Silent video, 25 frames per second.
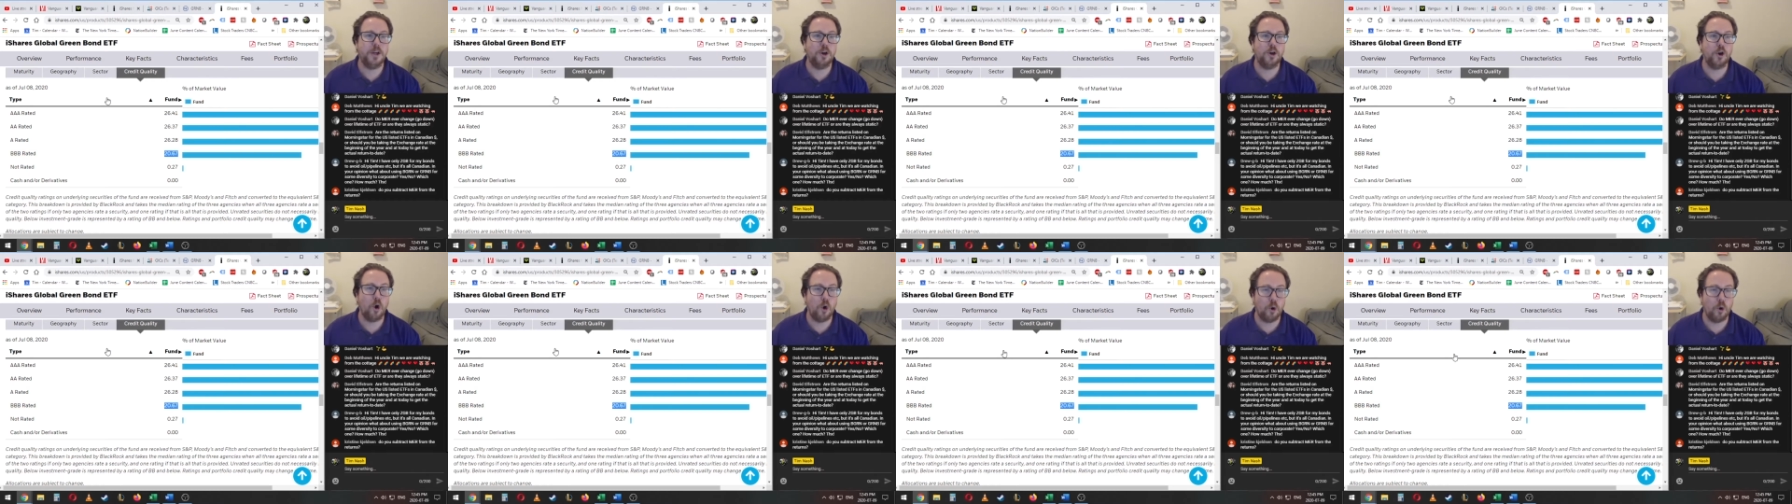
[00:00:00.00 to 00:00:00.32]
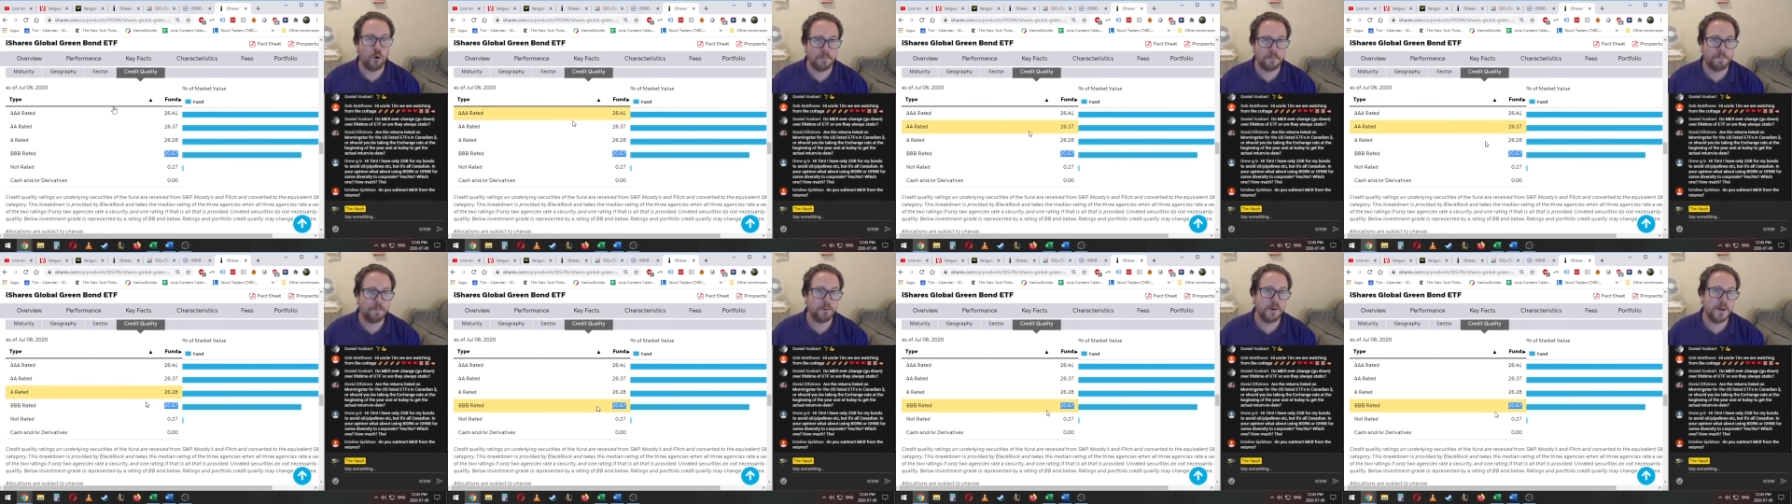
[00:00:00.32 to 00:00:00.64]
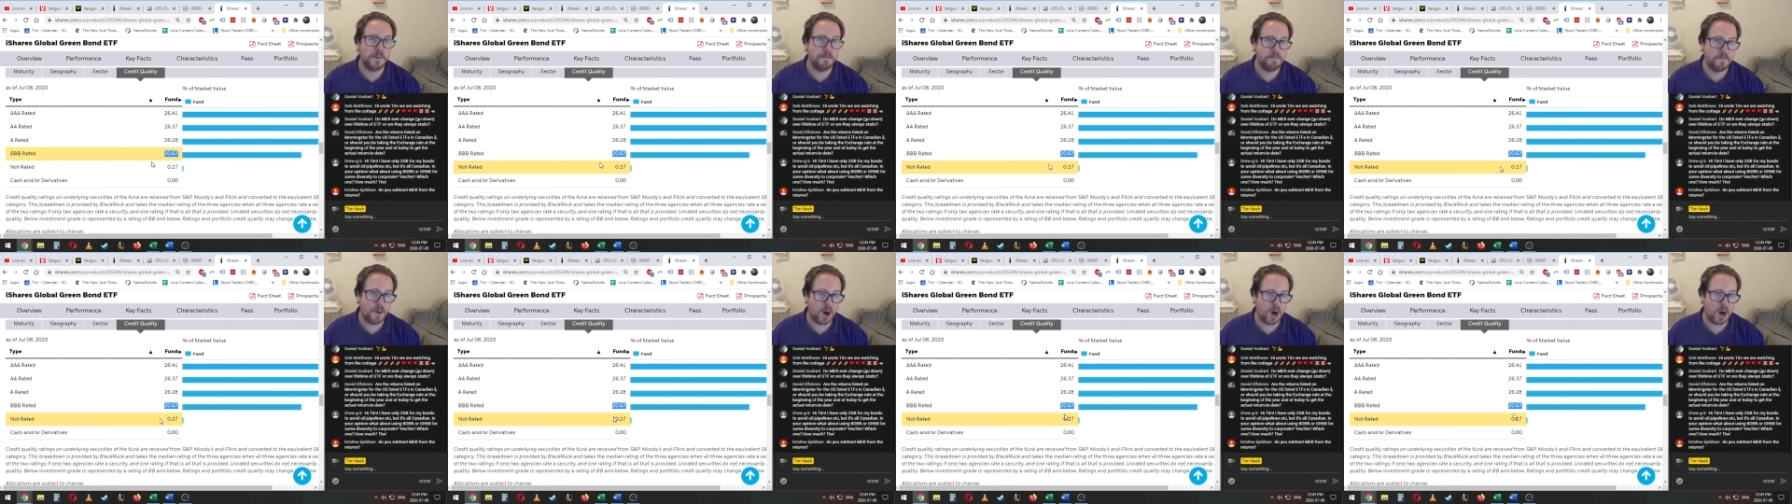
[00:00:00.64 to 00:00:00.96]

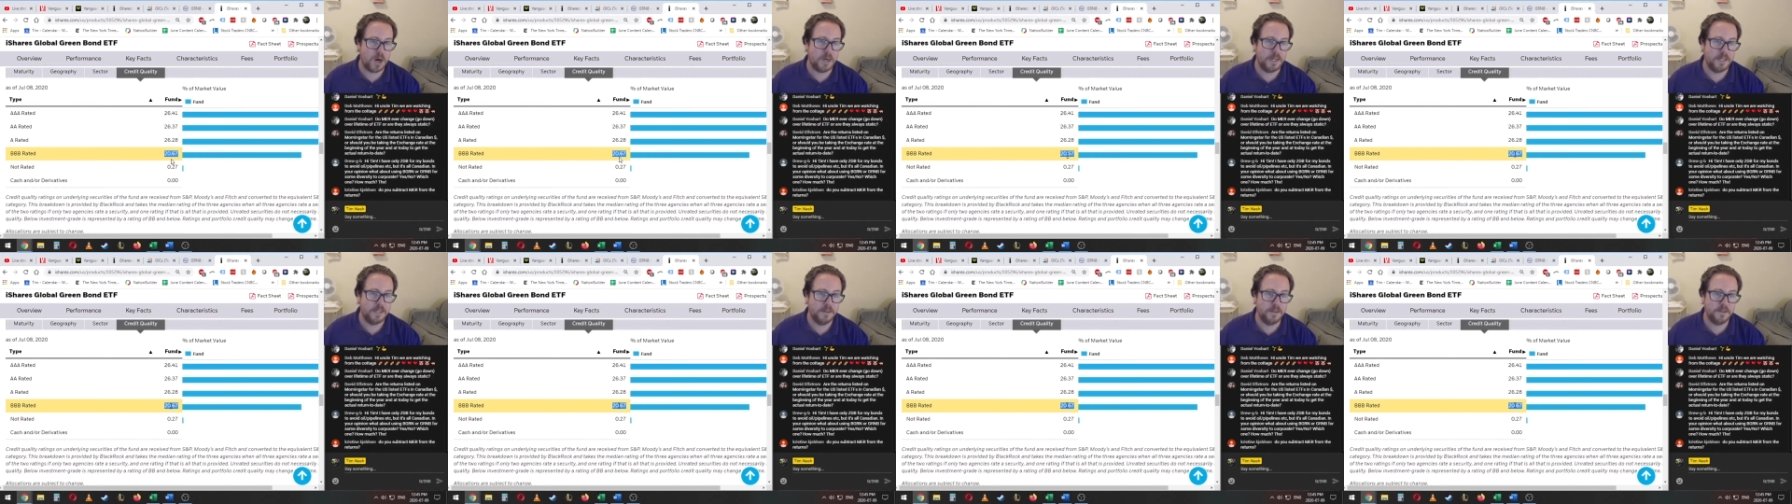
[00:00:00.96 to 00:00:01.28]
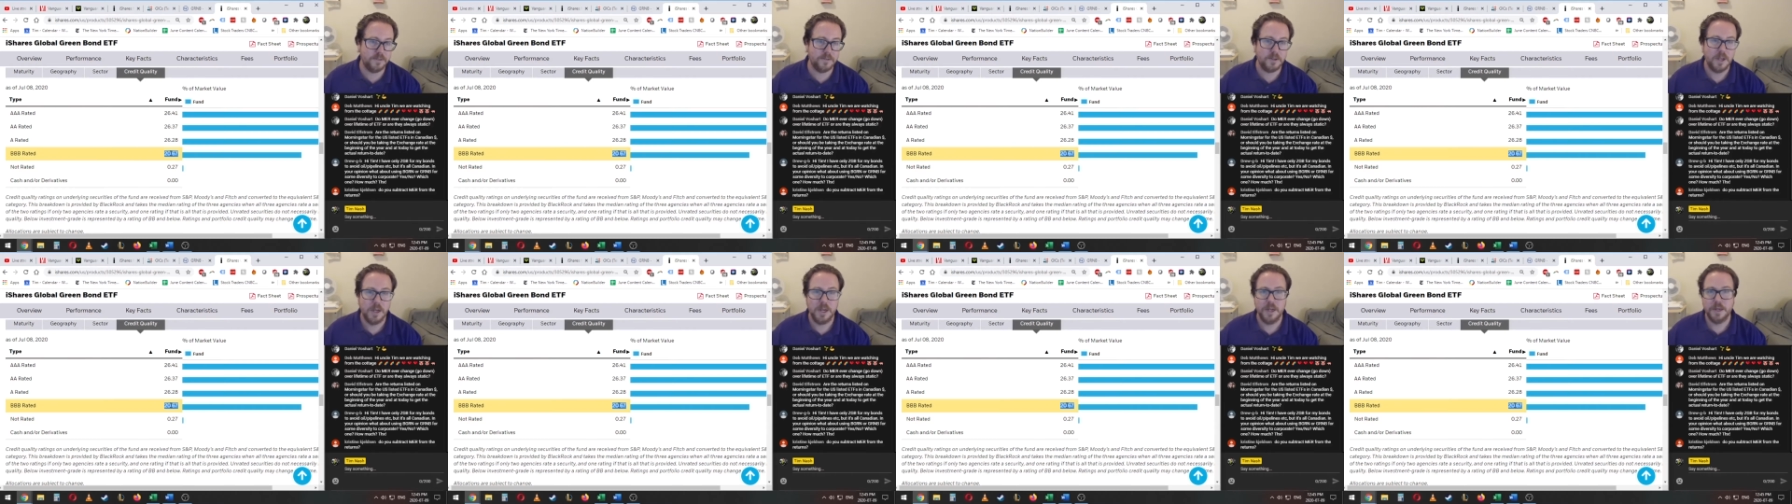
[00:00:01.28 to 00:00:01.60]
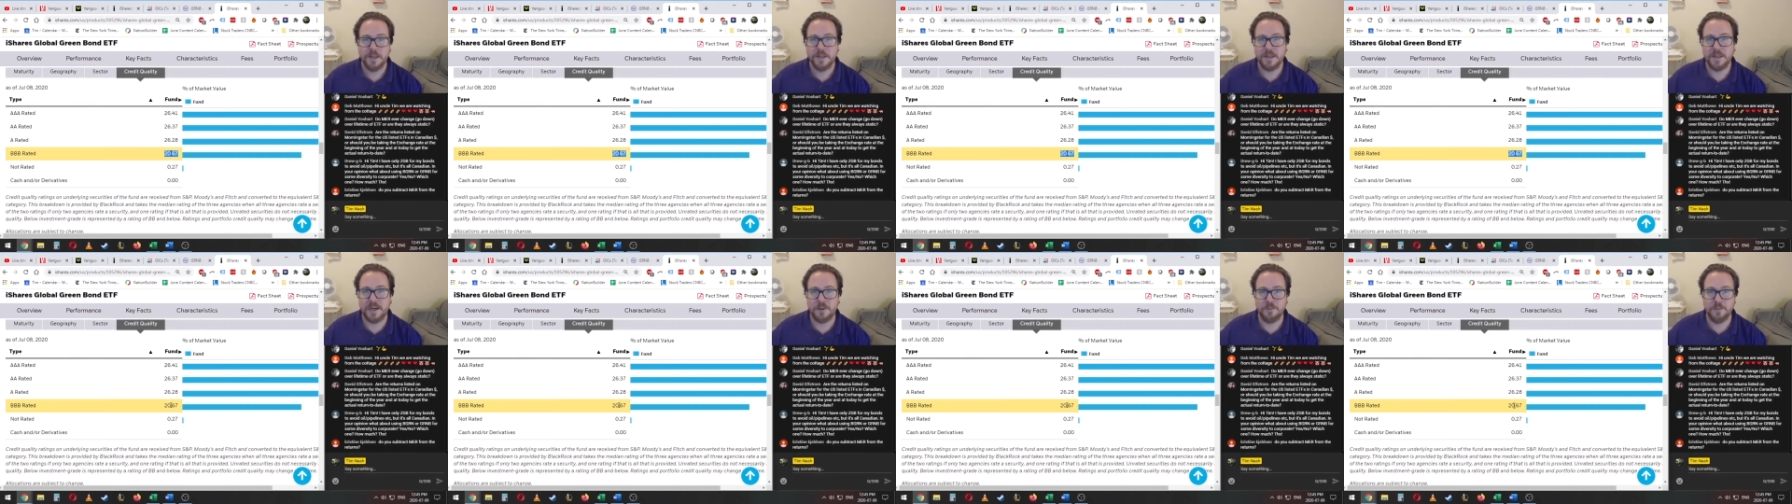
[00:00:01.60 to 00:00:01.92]
corporate bonds
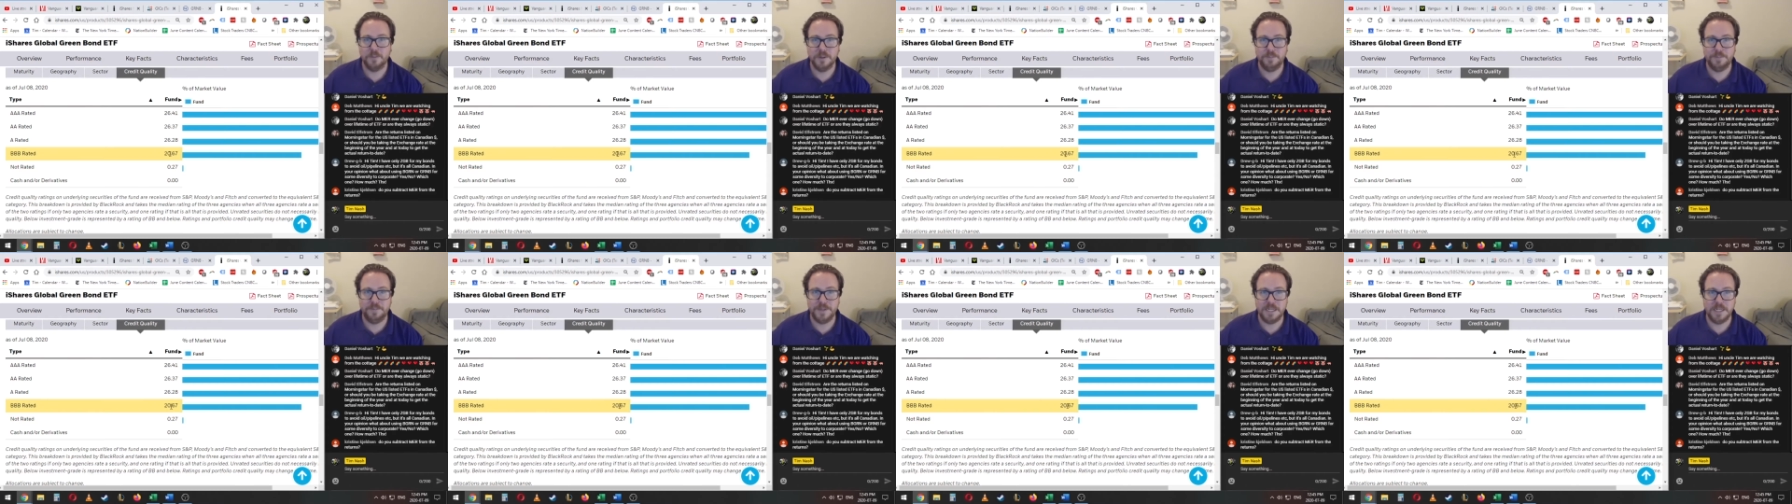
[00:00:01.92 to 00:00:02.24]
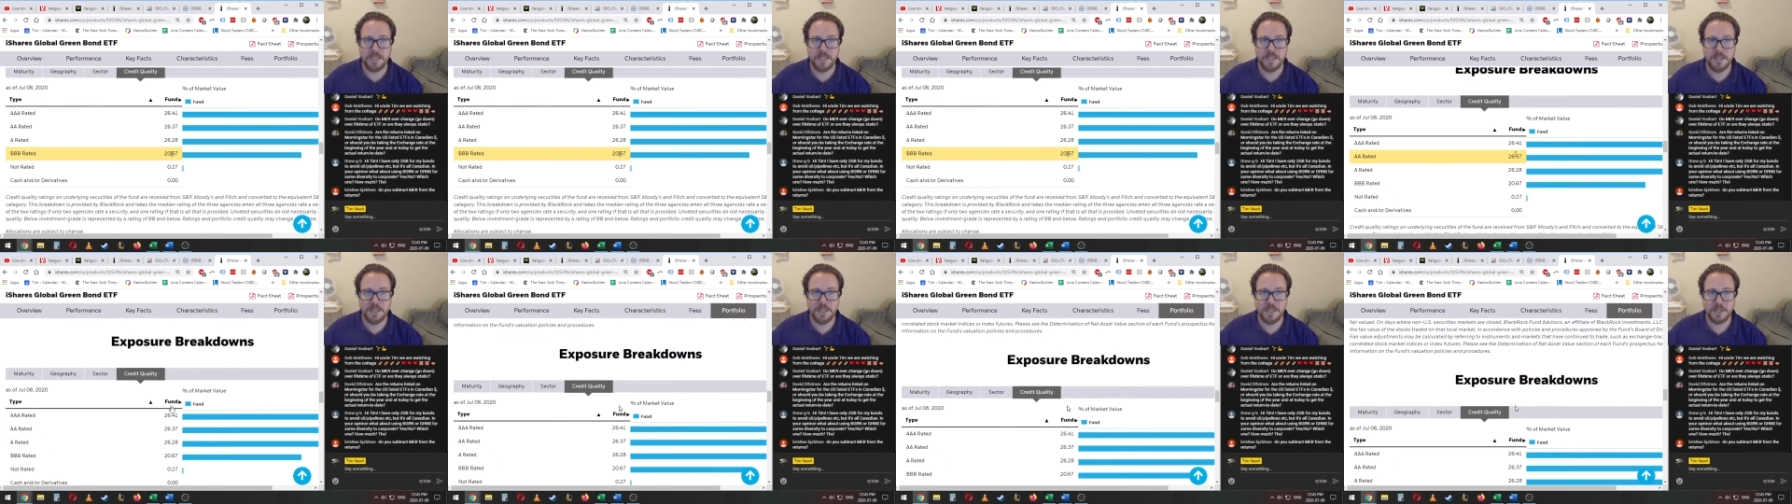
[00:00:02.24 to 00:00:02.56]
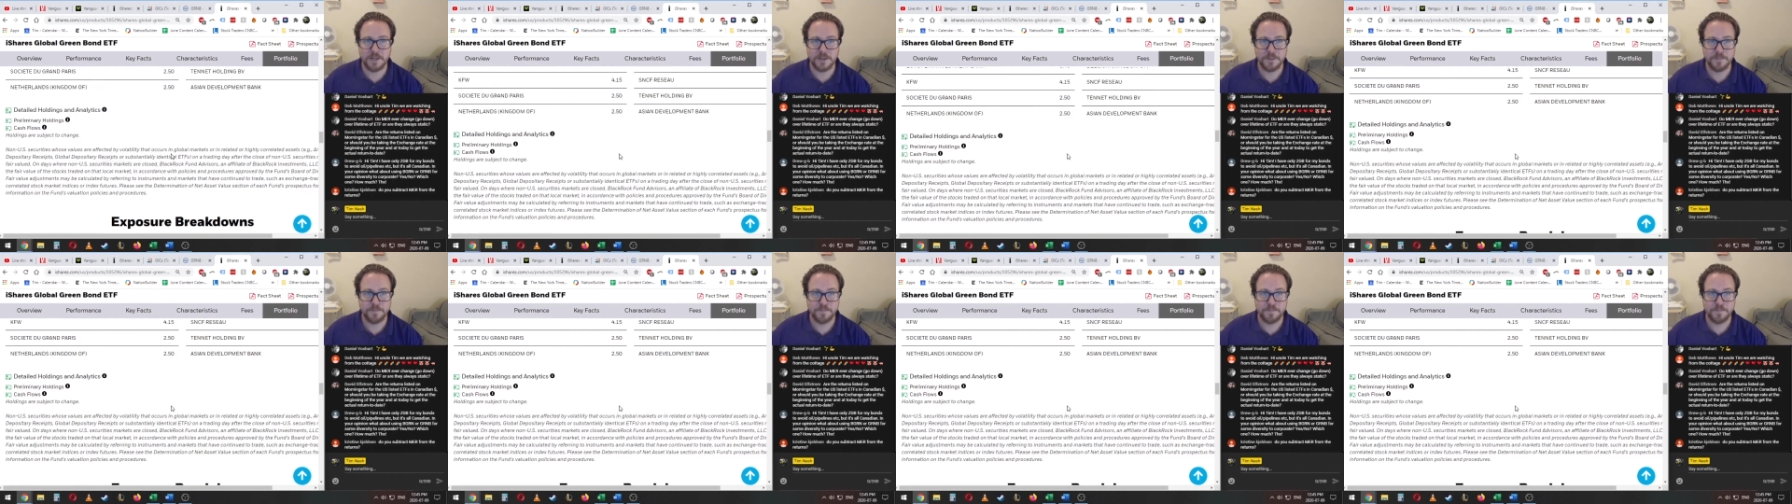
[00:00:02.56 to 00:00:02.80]
that would be in here.